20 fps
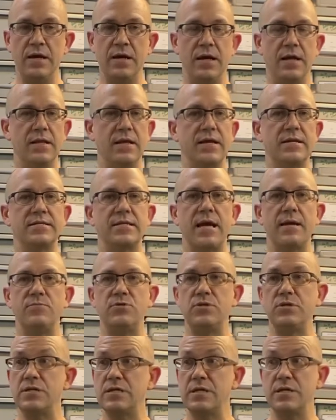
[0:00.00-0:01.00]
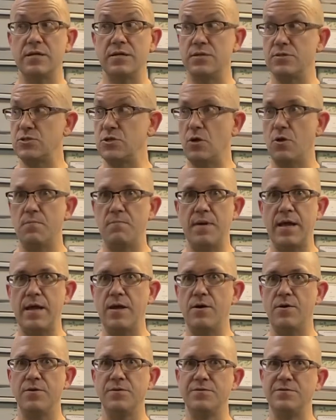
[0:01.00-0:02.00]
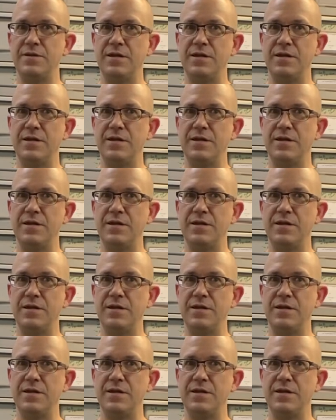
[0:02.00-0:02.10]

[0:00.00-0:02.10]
A lot of times you can get an adult male,